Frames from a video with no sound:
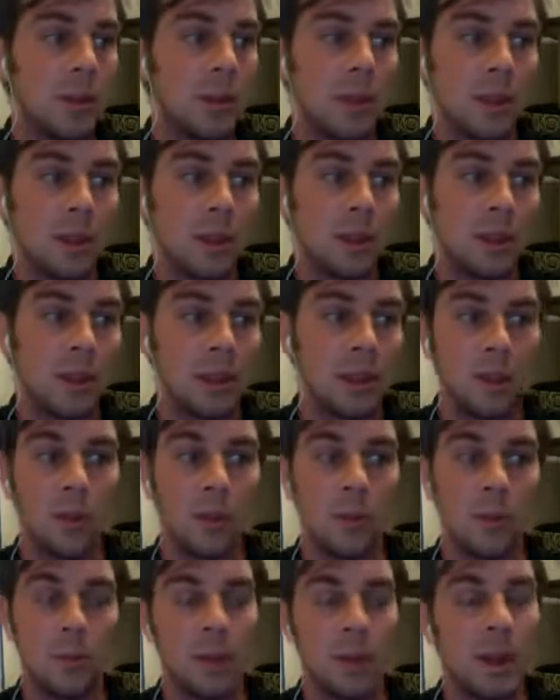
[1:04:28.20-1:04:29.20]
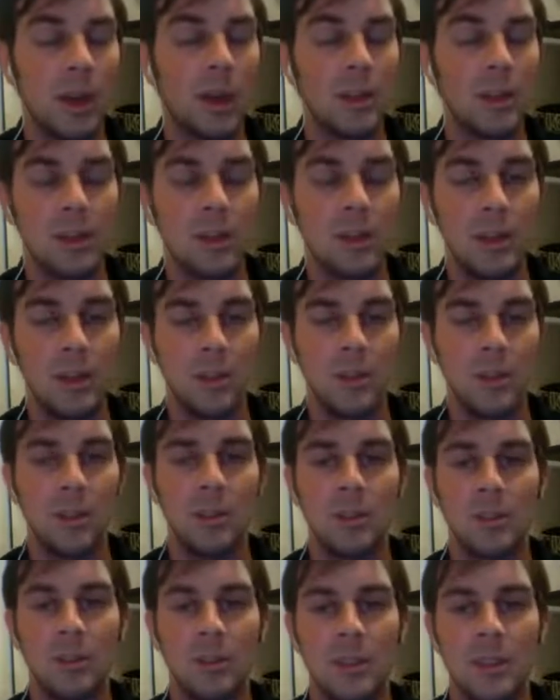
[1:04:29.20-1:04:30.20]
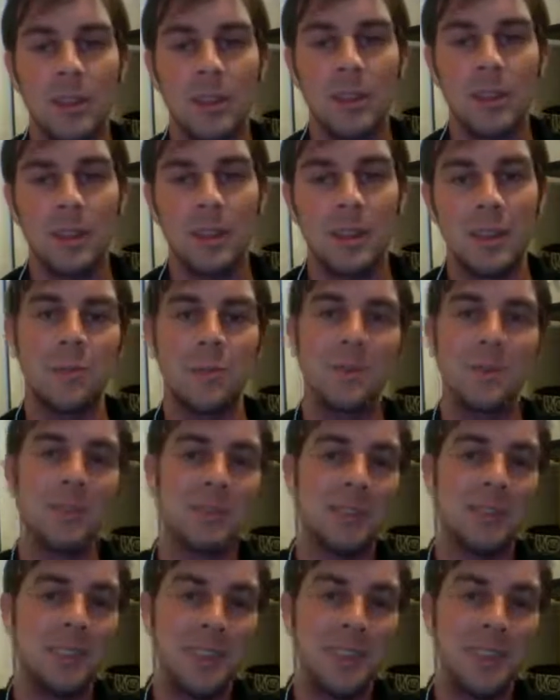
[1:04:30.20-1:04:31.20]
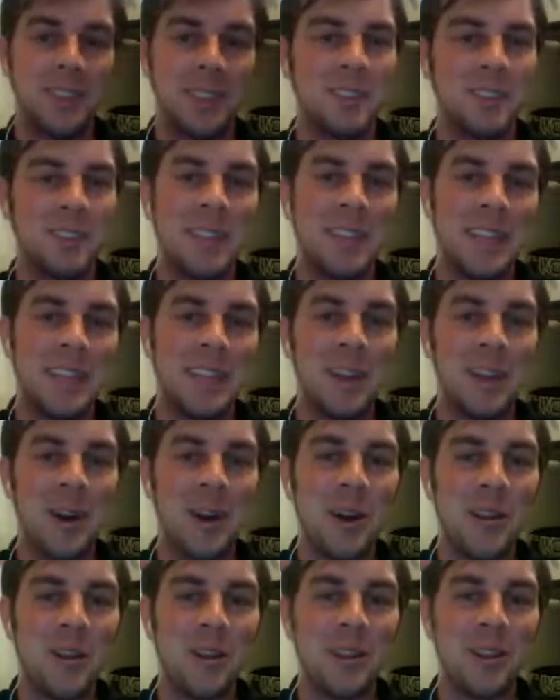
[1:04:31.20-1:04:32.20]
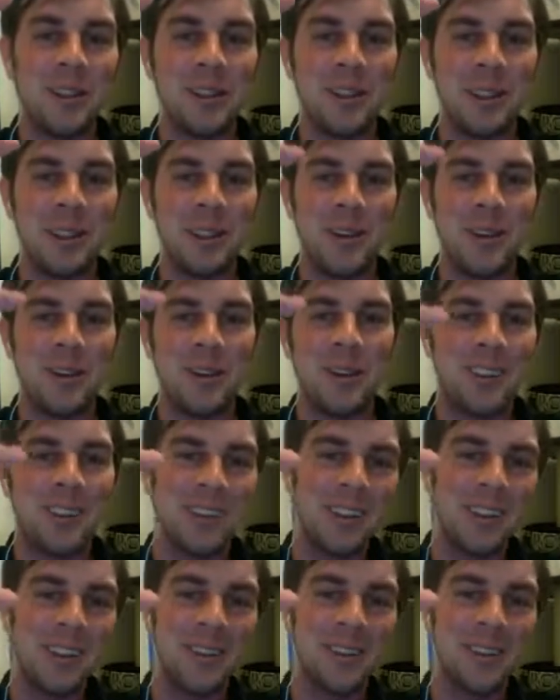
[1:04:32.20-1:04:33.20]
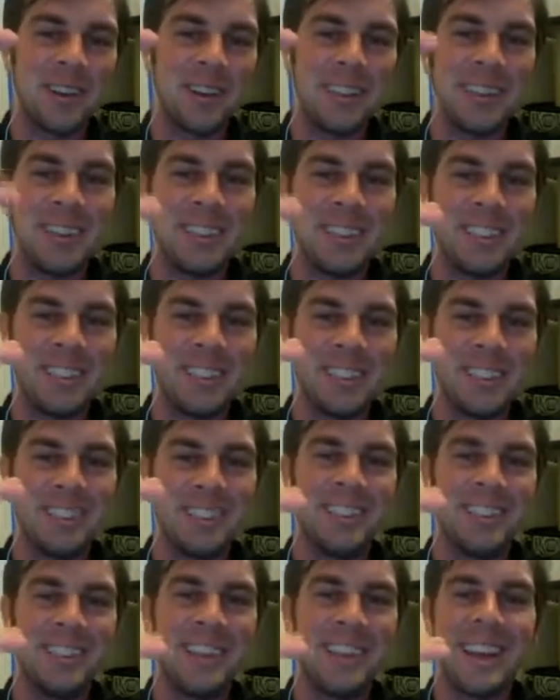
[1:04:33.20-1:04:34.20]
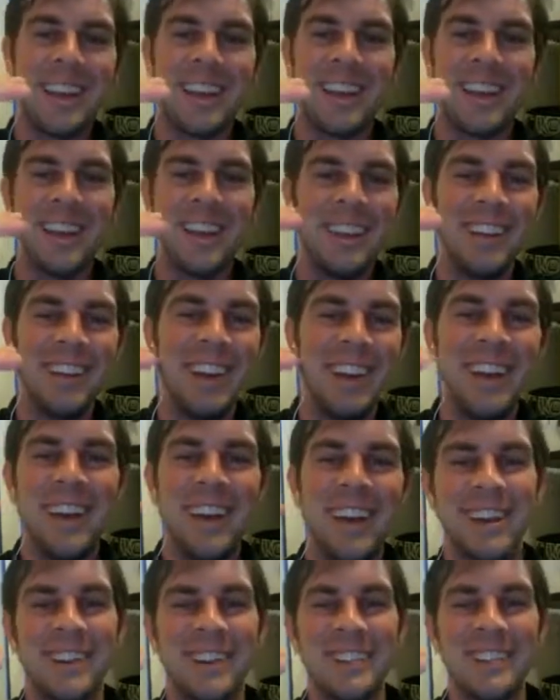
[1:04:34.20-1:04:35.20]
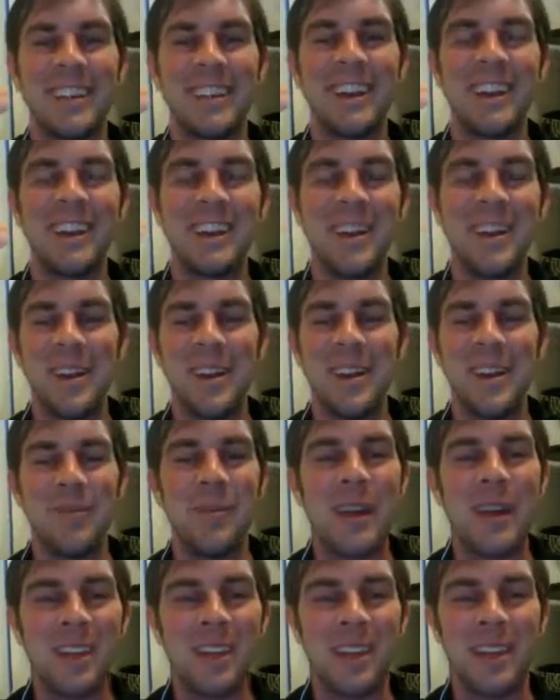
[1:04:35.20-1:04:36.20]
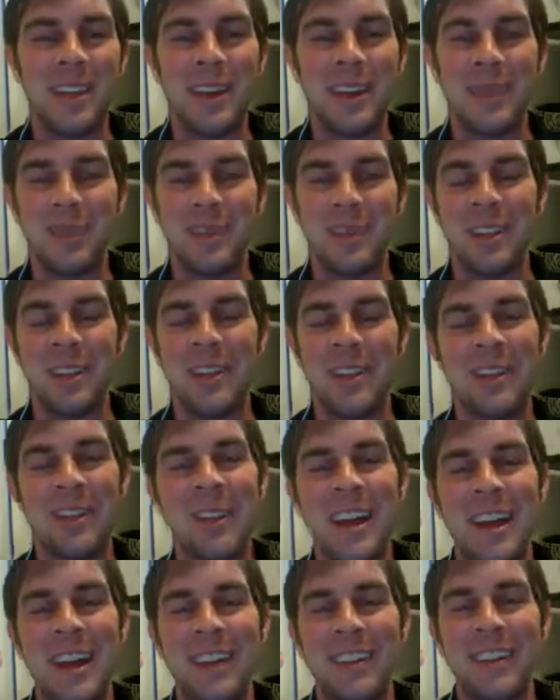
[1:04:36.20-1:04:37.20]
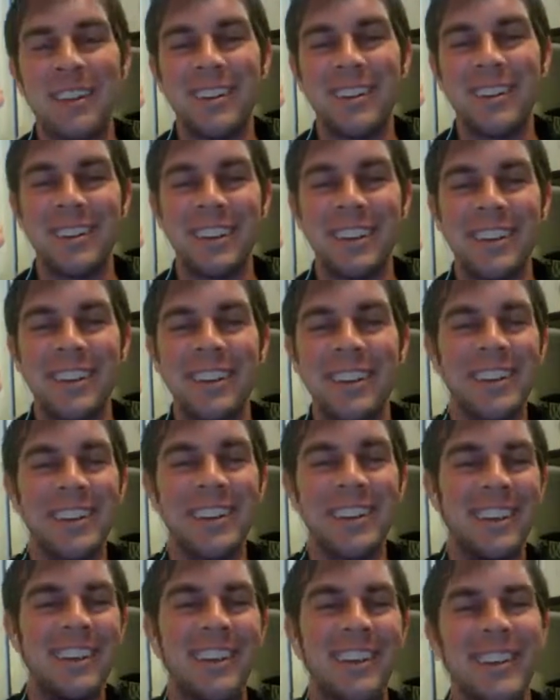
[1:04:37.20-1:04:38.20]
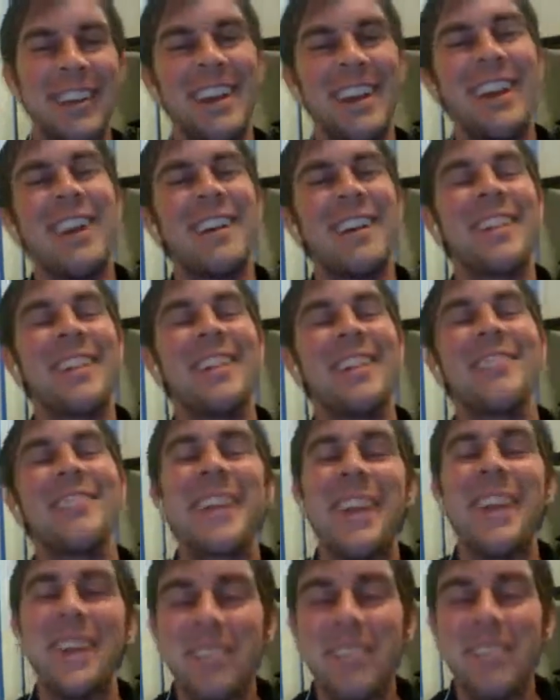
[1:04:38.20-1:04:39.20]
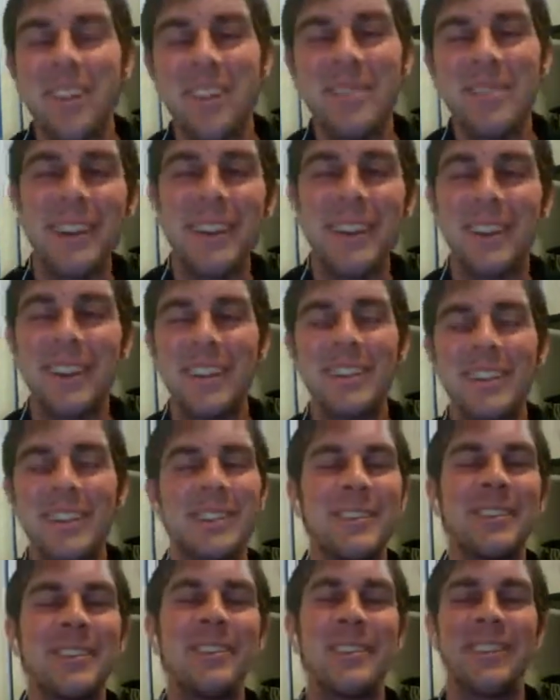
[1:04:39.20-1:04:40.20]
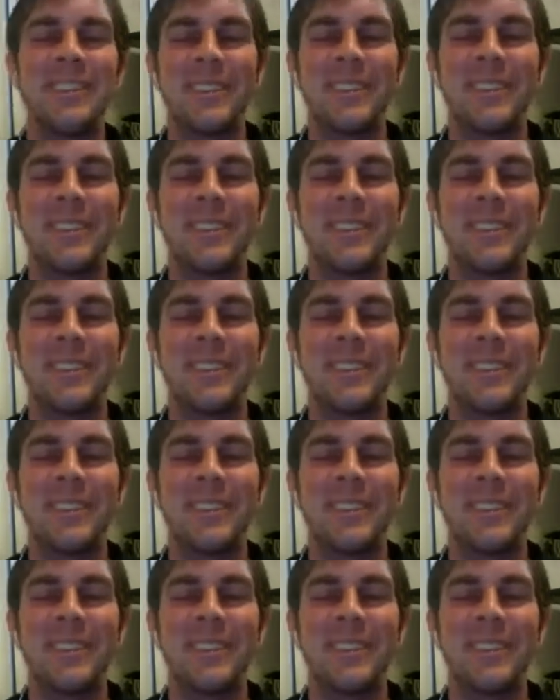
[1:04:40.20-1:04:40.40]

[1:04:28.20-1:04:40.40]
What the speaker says: got a little cut in it or a little slit in it, and it was just getting lower and lower and lower each day. I was like waking up on the ground, like man, what am I gonna do?